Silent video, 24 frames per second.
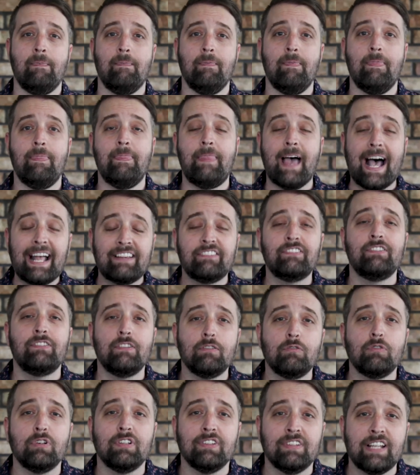That's the
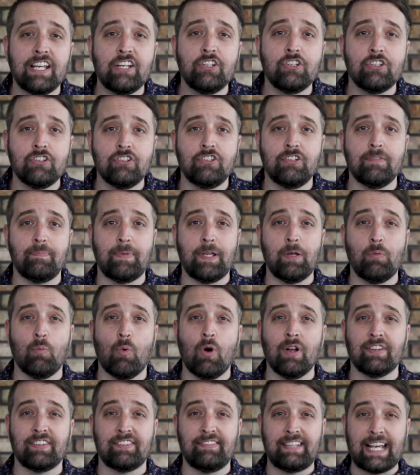relationship he
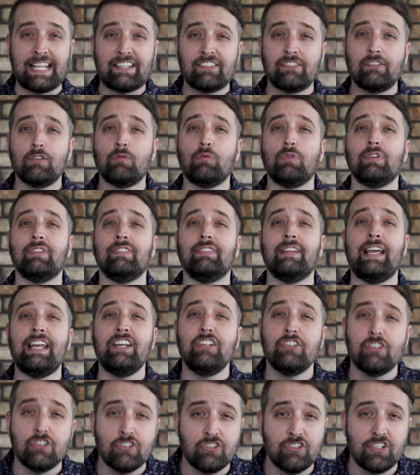wants. That's the
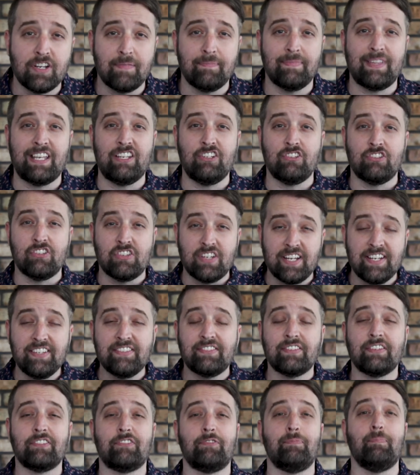relationship that
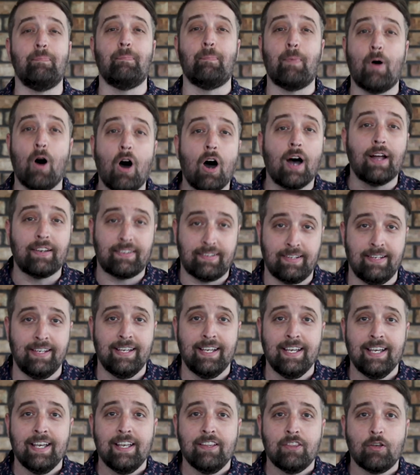Jesus bought,
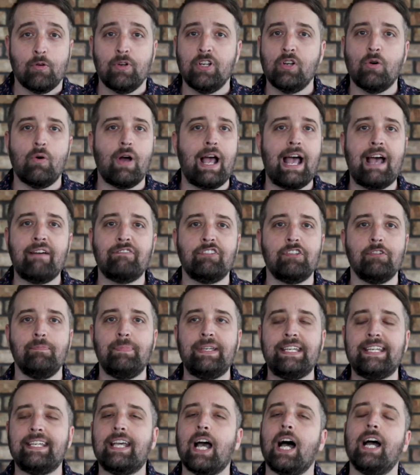that we don't have to be
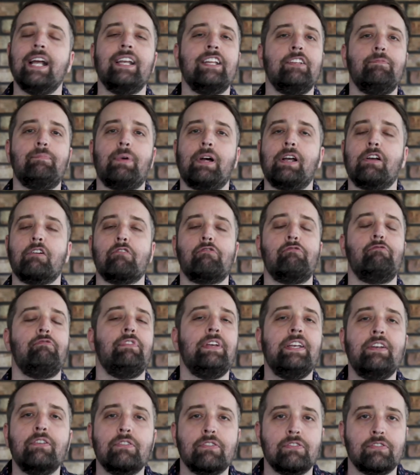guided by our
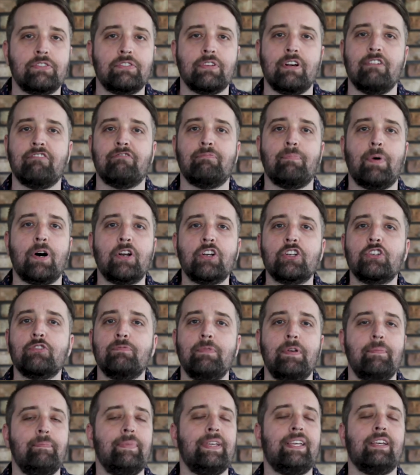fears of
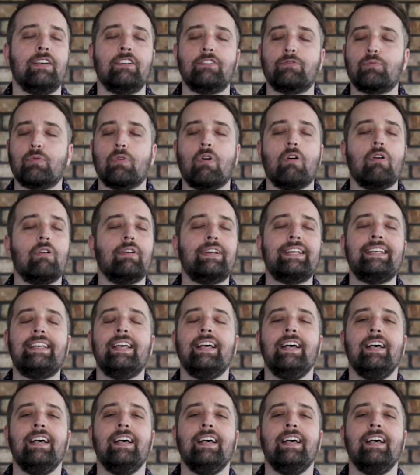punishment, because we're already